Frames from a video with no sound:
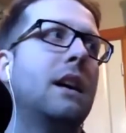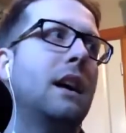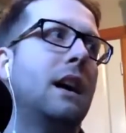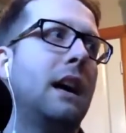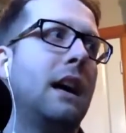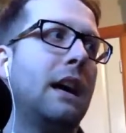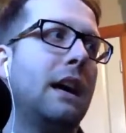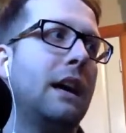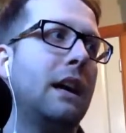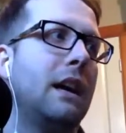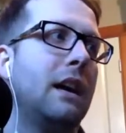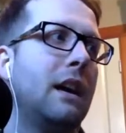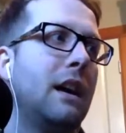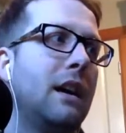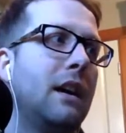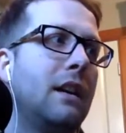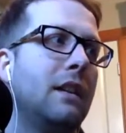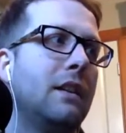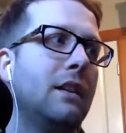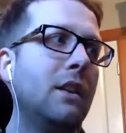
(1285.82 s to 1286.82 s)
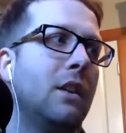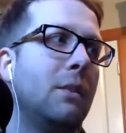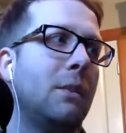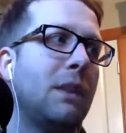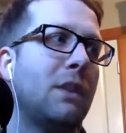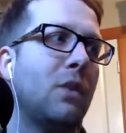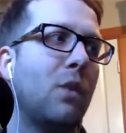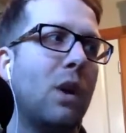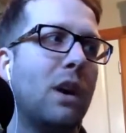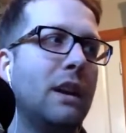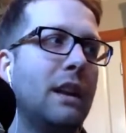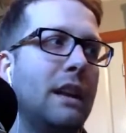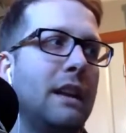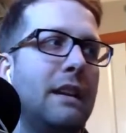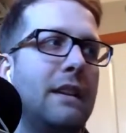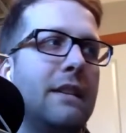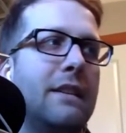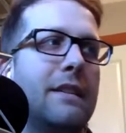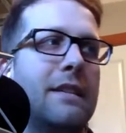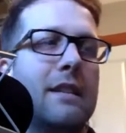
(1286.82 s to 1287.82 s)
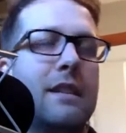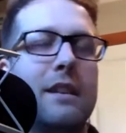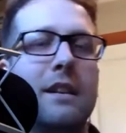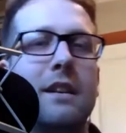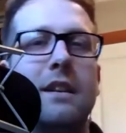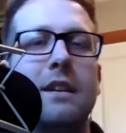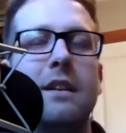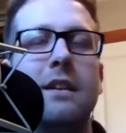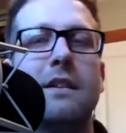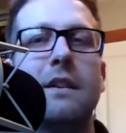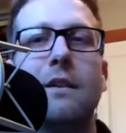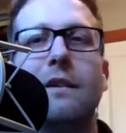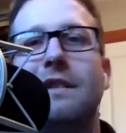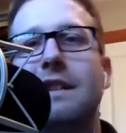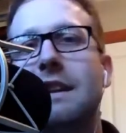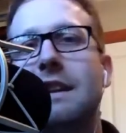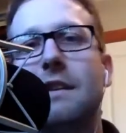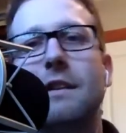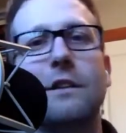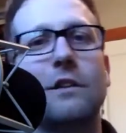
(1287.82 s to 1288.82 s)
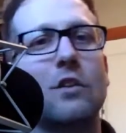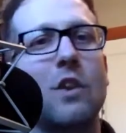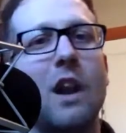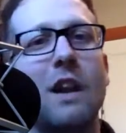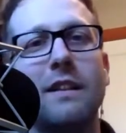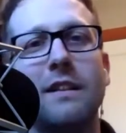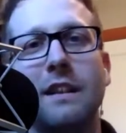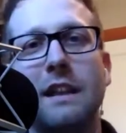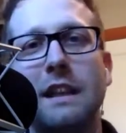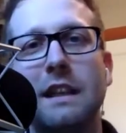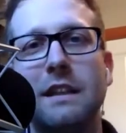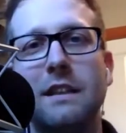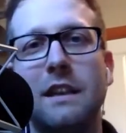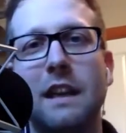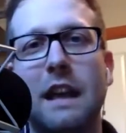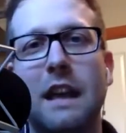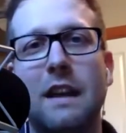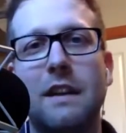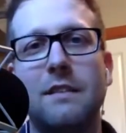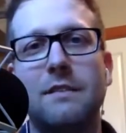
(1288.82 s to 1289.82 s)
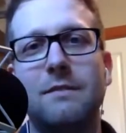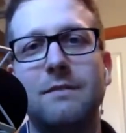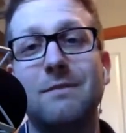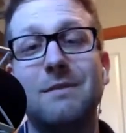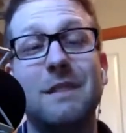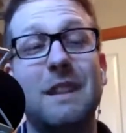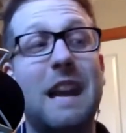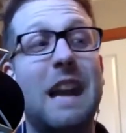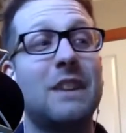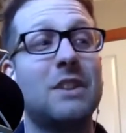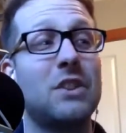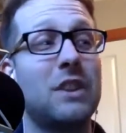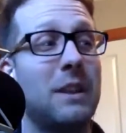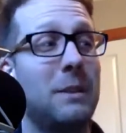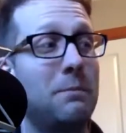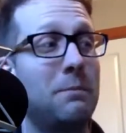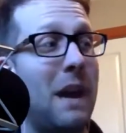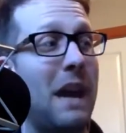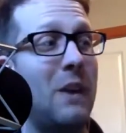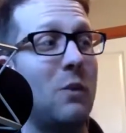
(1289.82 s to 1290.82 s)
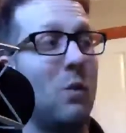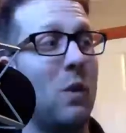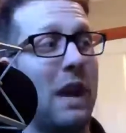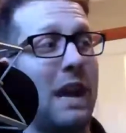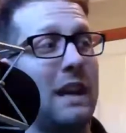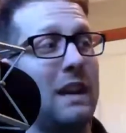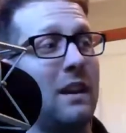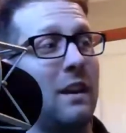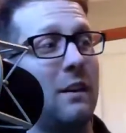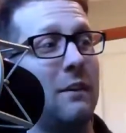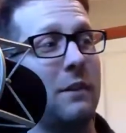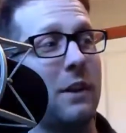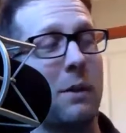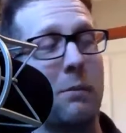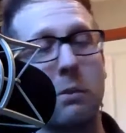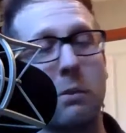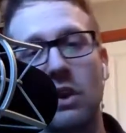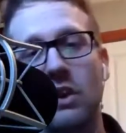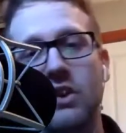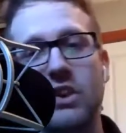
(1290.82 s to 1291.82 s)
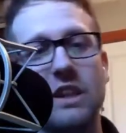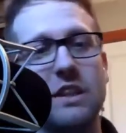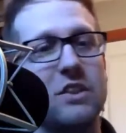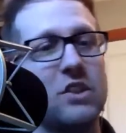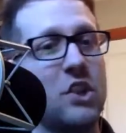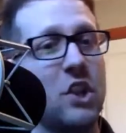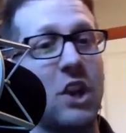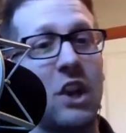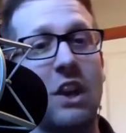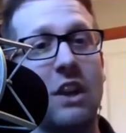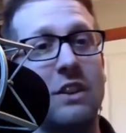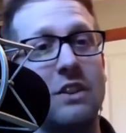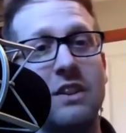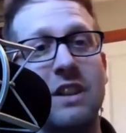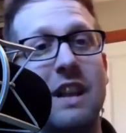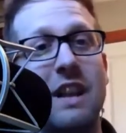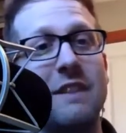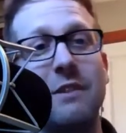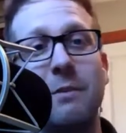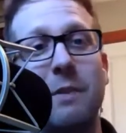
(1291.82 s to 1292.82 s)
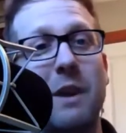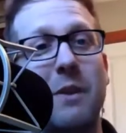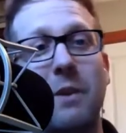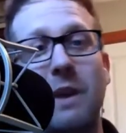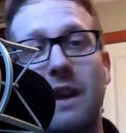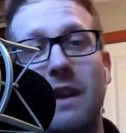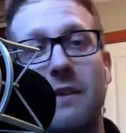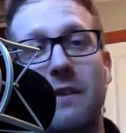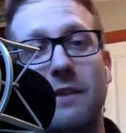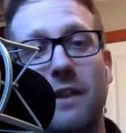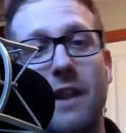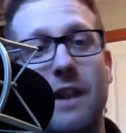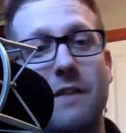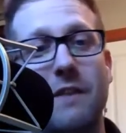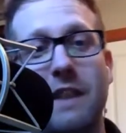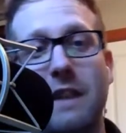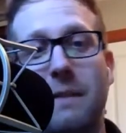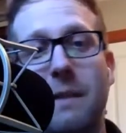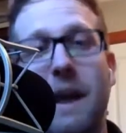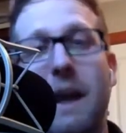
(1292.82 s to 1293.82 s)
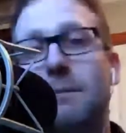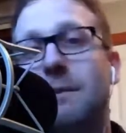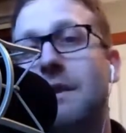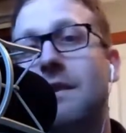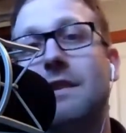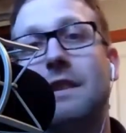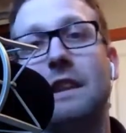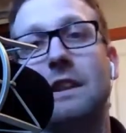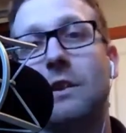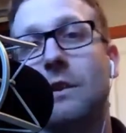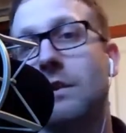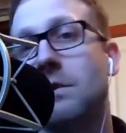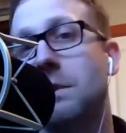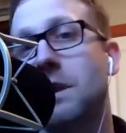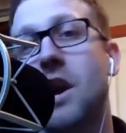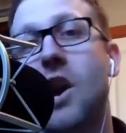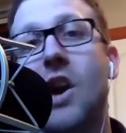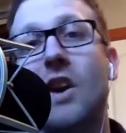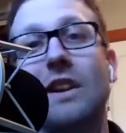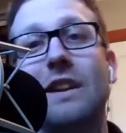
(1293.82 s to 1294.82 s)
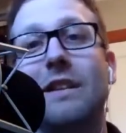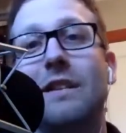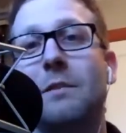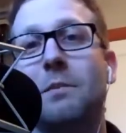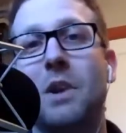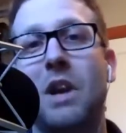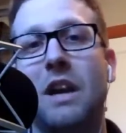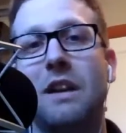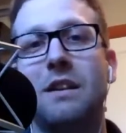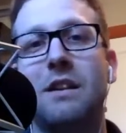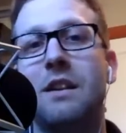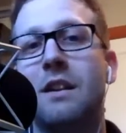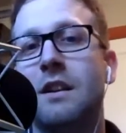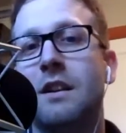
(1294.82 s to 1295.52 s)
I, you know, in my 20s, as I was deconstructing, uh, actually by way of emerging church, not even by way of a lot of Anabaptist thinkers, to be honest, but